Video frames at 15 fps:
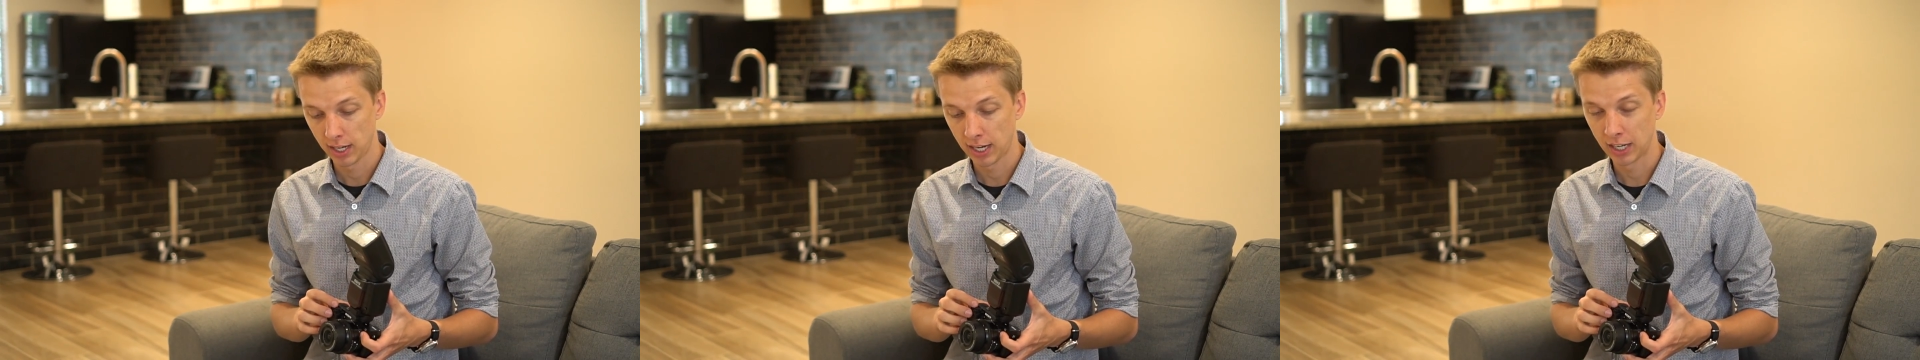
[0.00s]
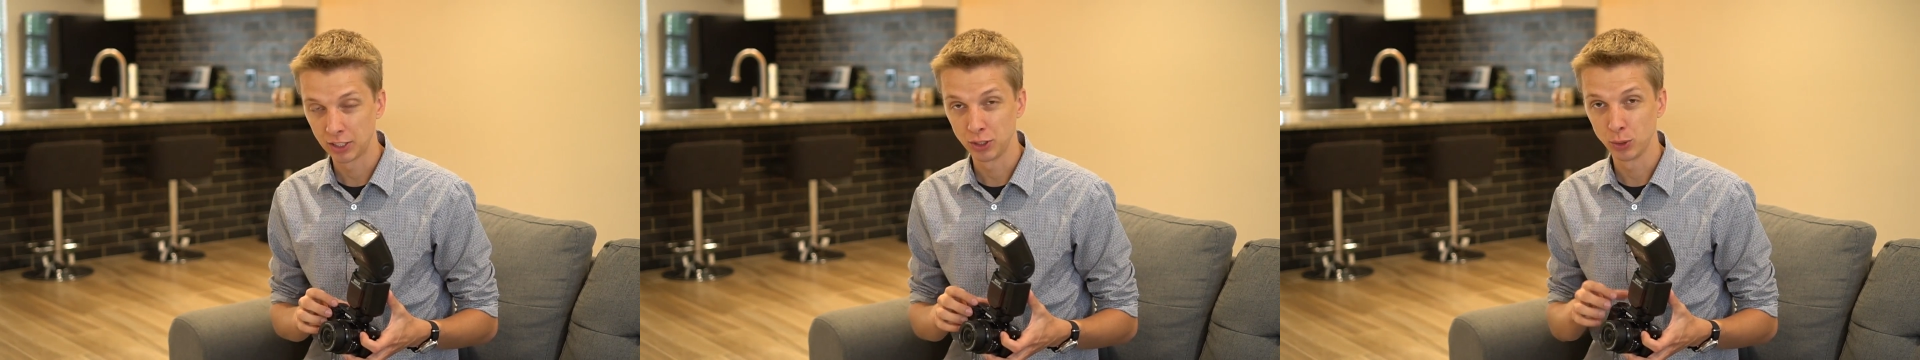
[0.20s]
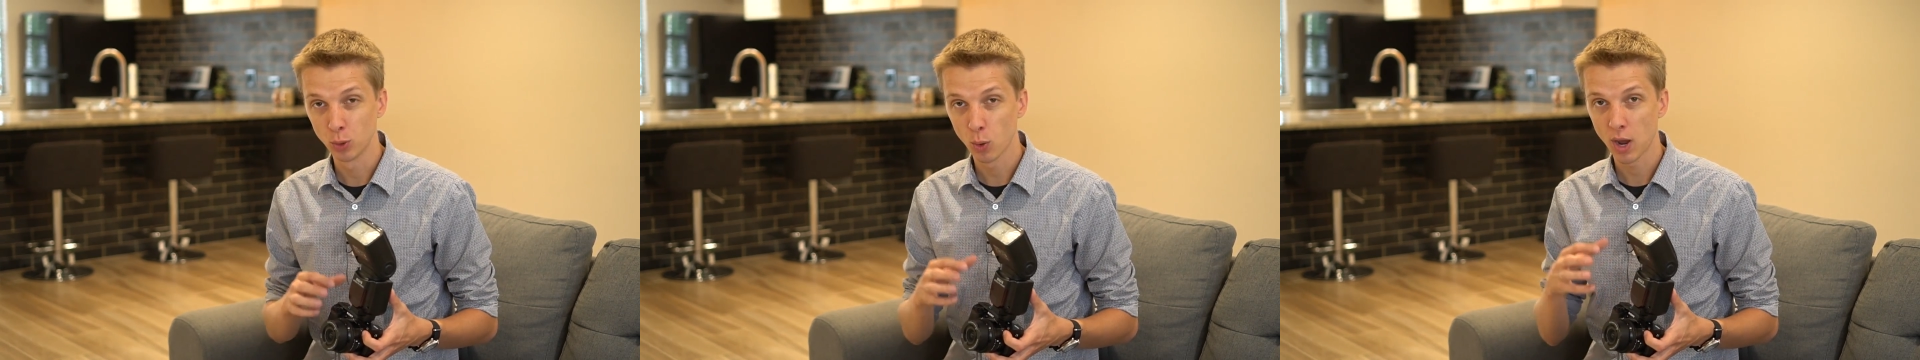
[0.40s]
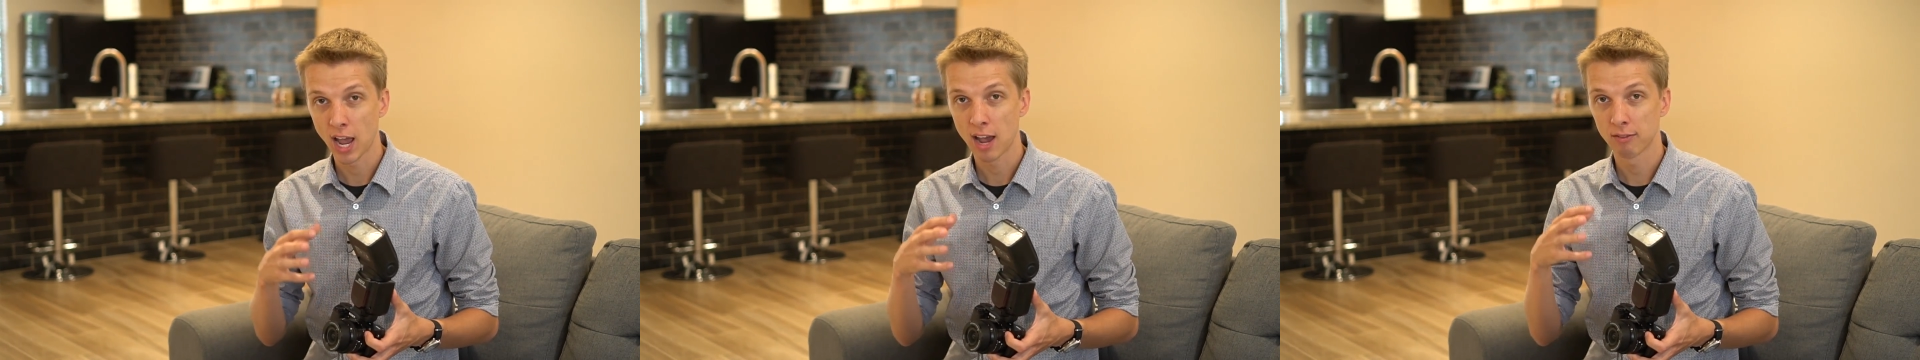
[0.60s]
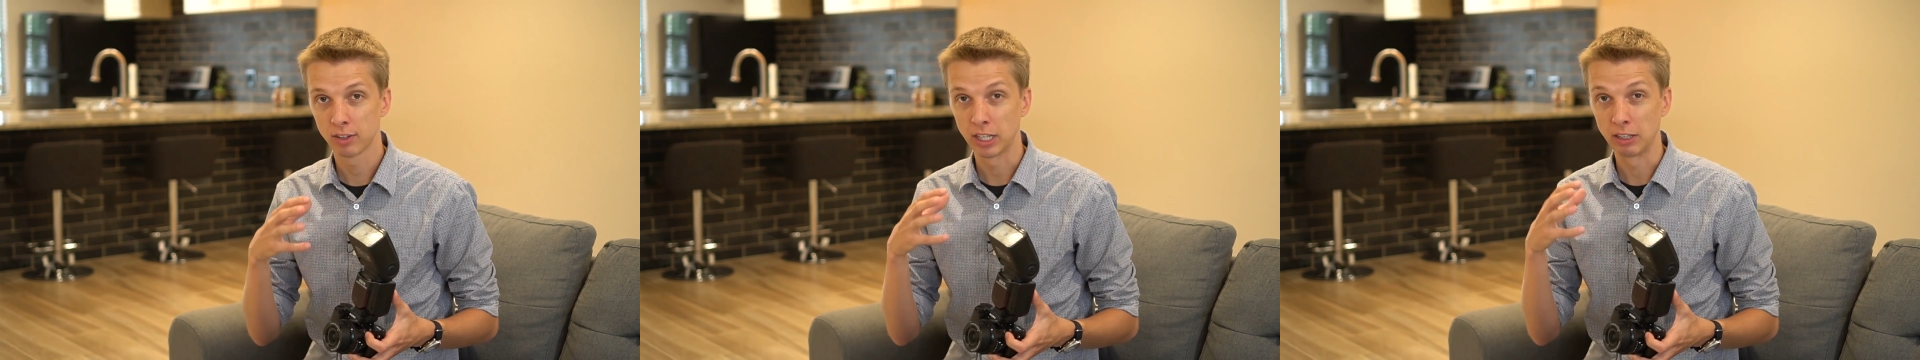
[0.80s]
and you don't
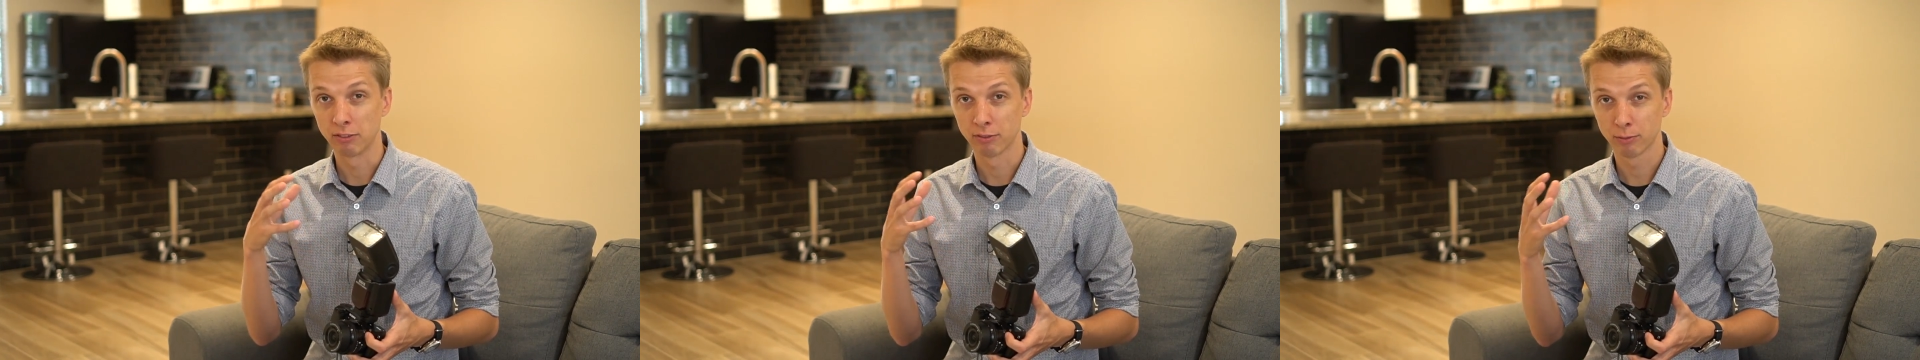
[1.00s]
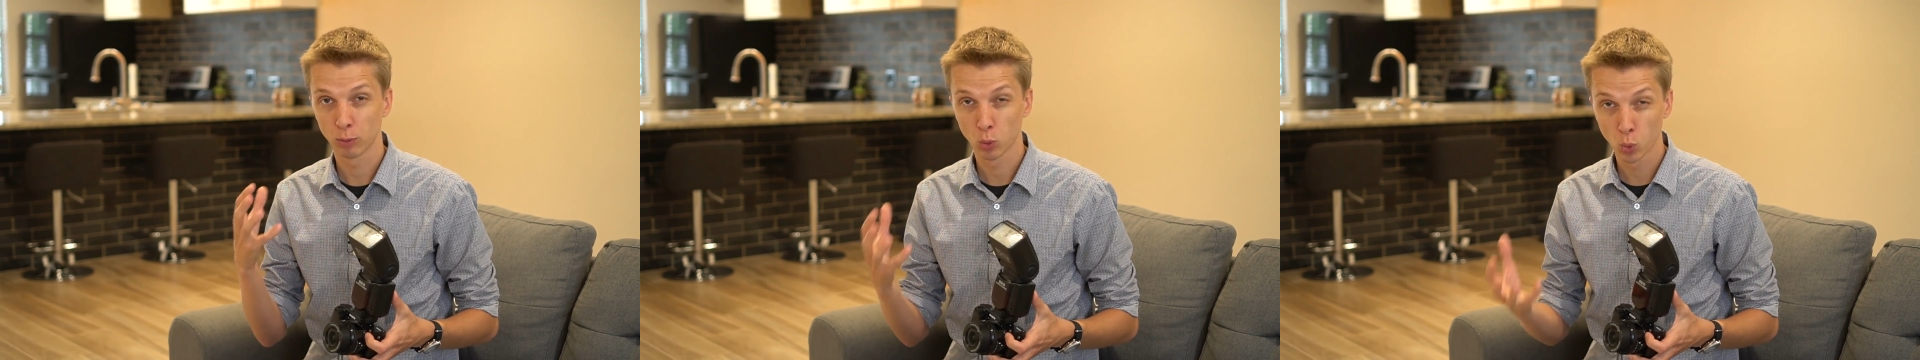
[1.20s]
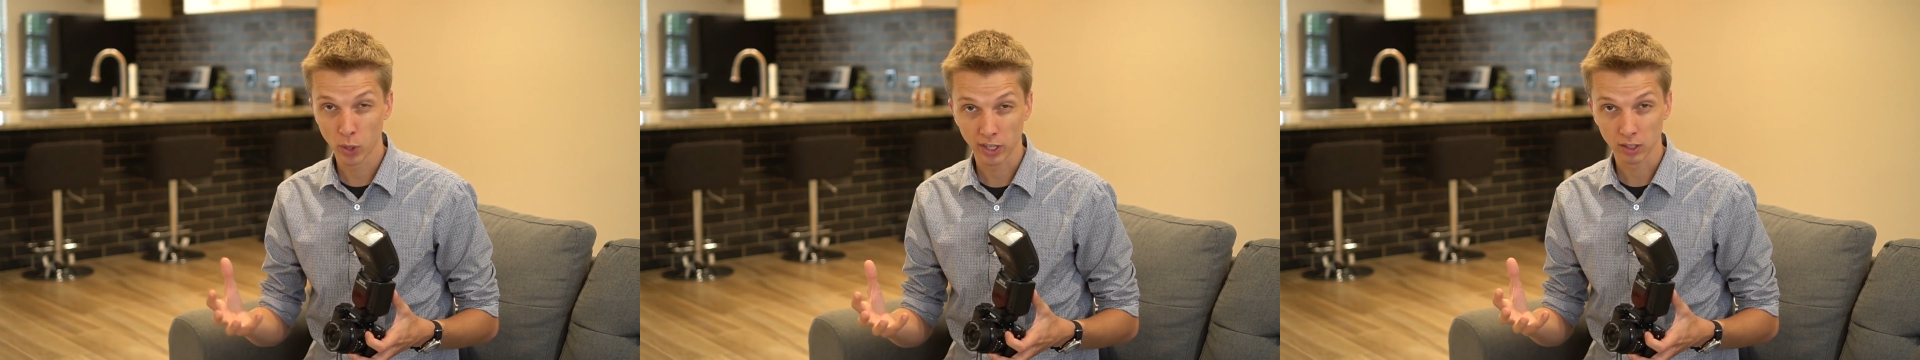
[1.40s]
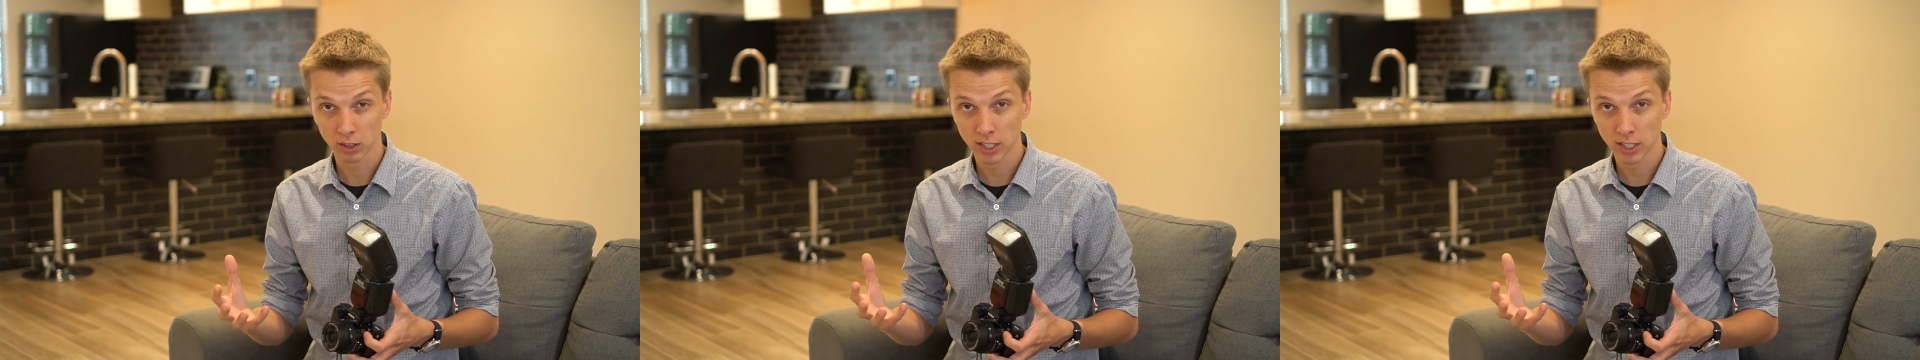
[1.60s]
have a quick